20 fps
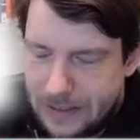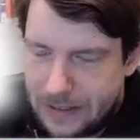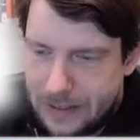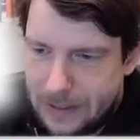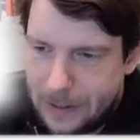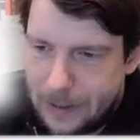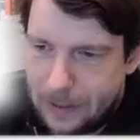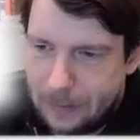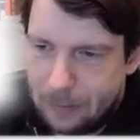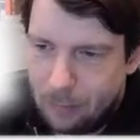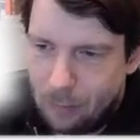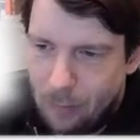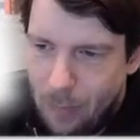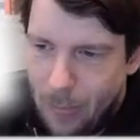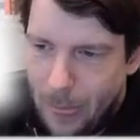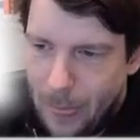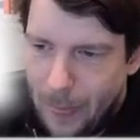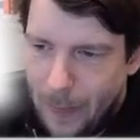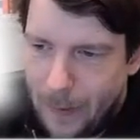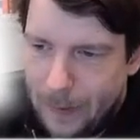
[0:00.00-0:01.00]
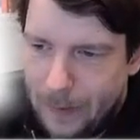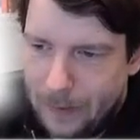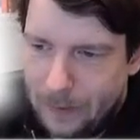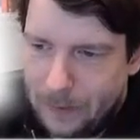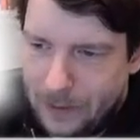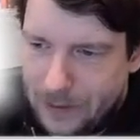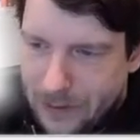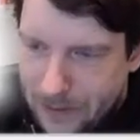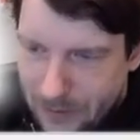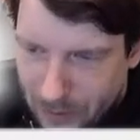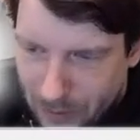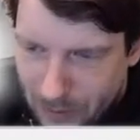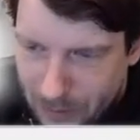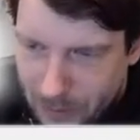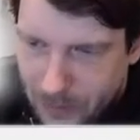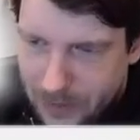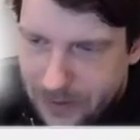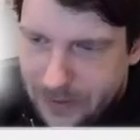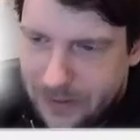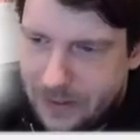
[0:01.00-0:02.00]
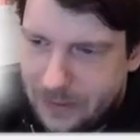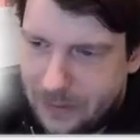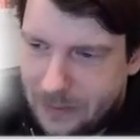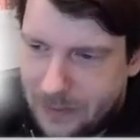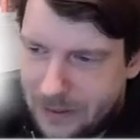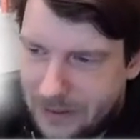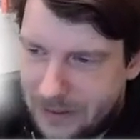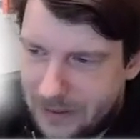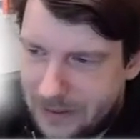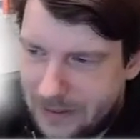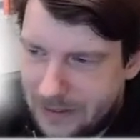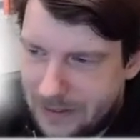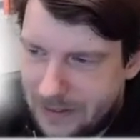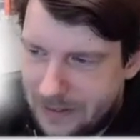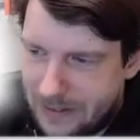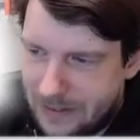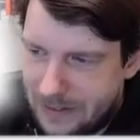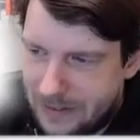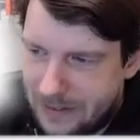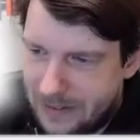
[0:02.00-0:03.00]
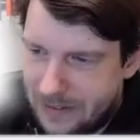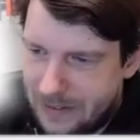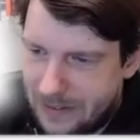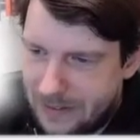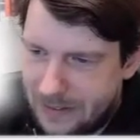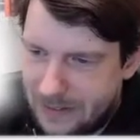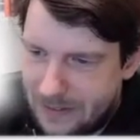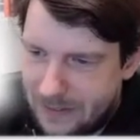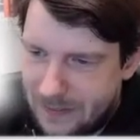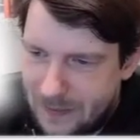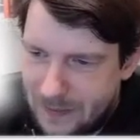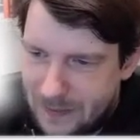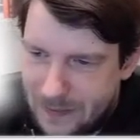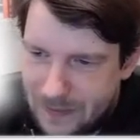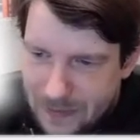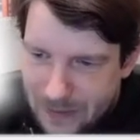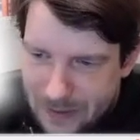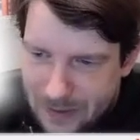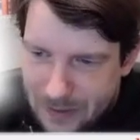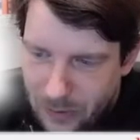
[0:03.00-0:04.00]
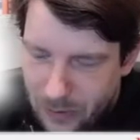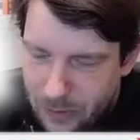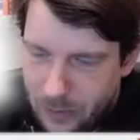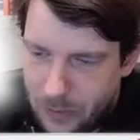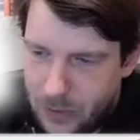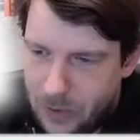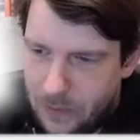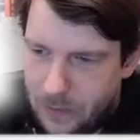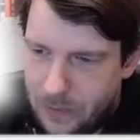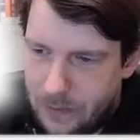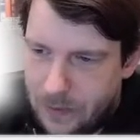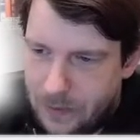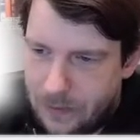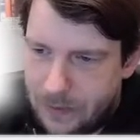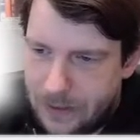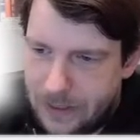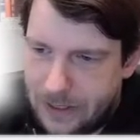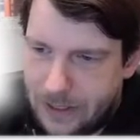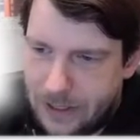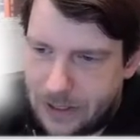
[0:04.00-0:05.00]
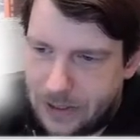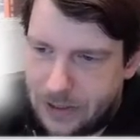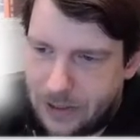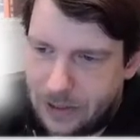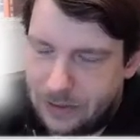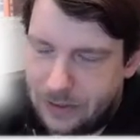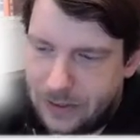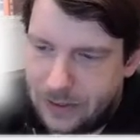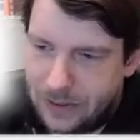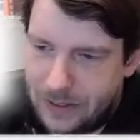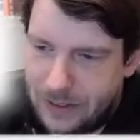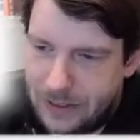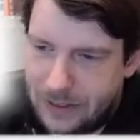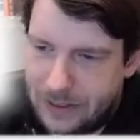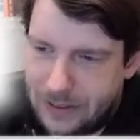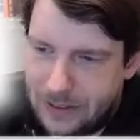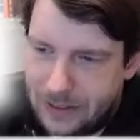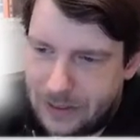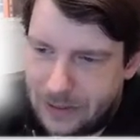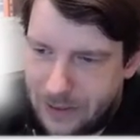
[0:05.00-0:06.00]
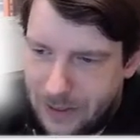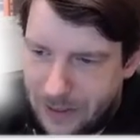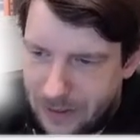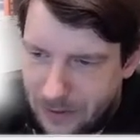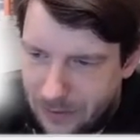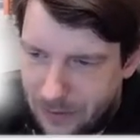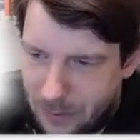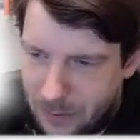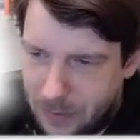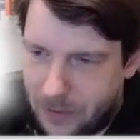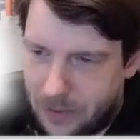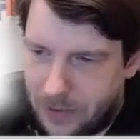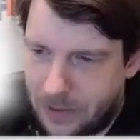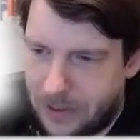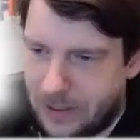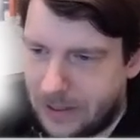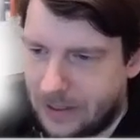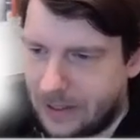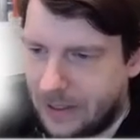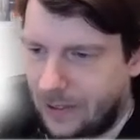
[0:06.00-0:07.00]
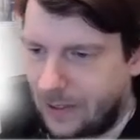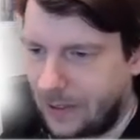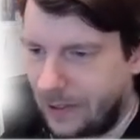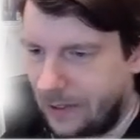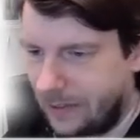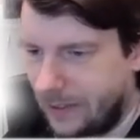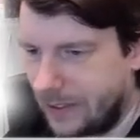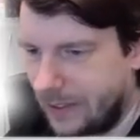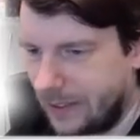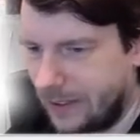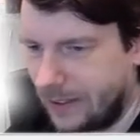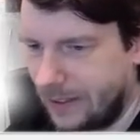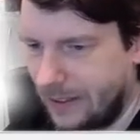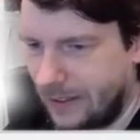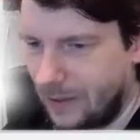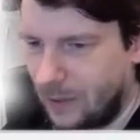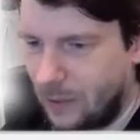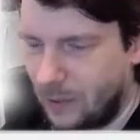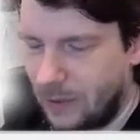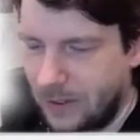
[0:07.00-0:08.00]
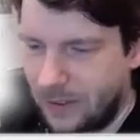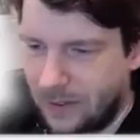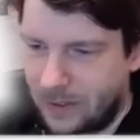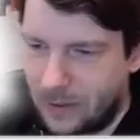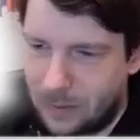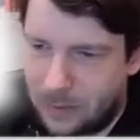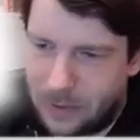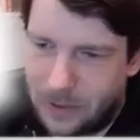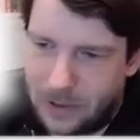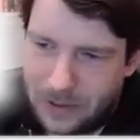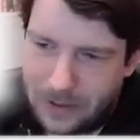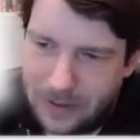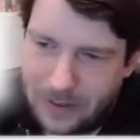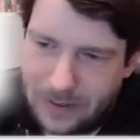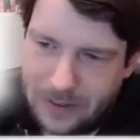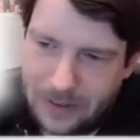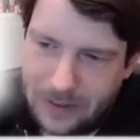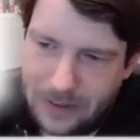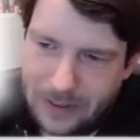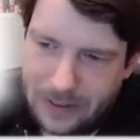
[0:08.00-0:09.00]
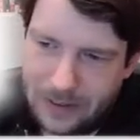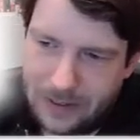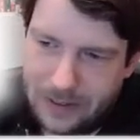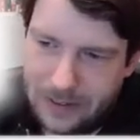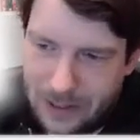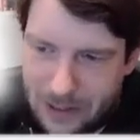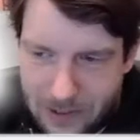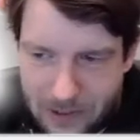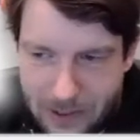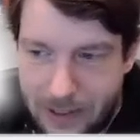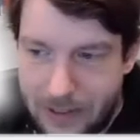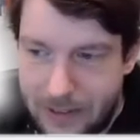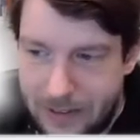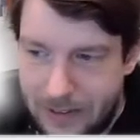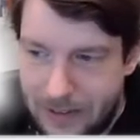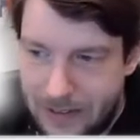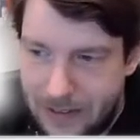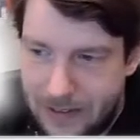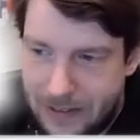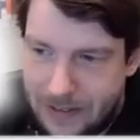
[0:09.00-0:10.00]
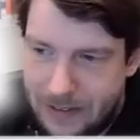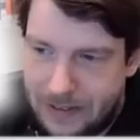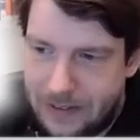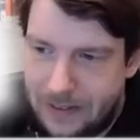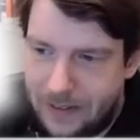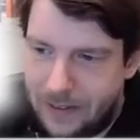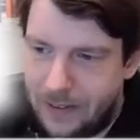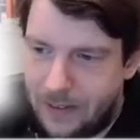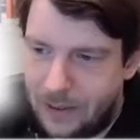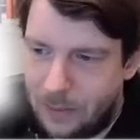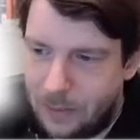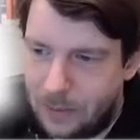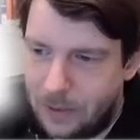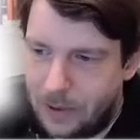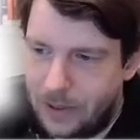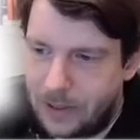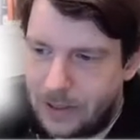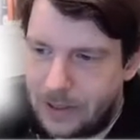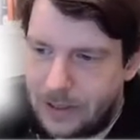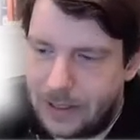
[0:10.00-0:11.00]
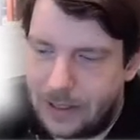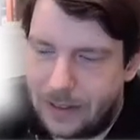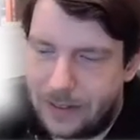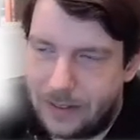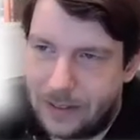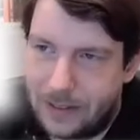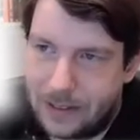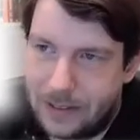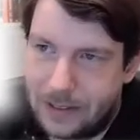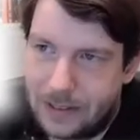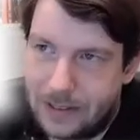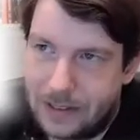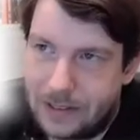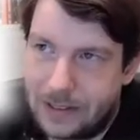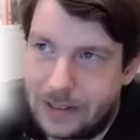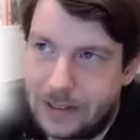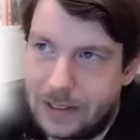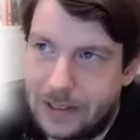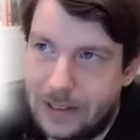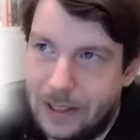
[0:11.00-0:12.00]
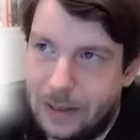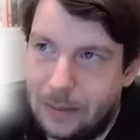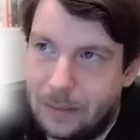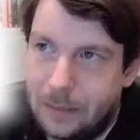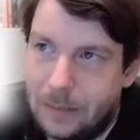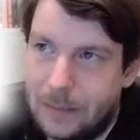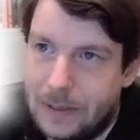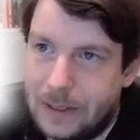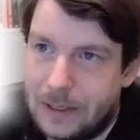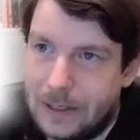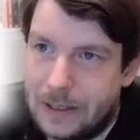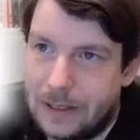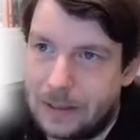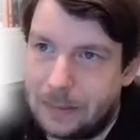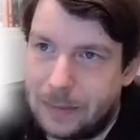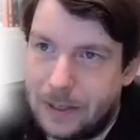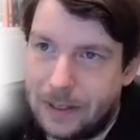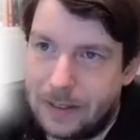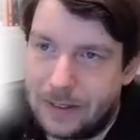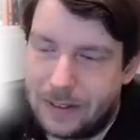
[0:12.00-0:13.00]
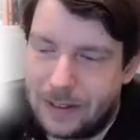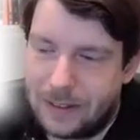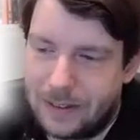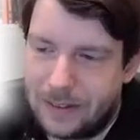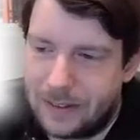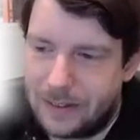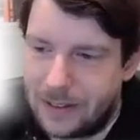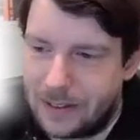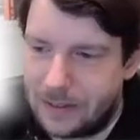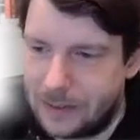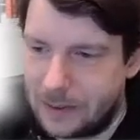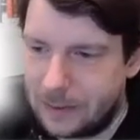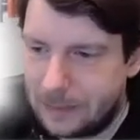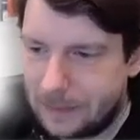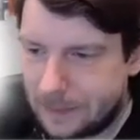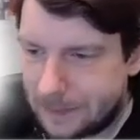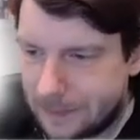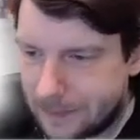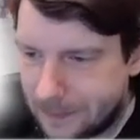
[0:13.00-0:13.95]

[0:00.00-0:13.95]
One is Osmo STP. It's the Osmocom implementation of a signaling transfer point. However, it only supports Sigtran. It doesn't support classic TDM-based SS7.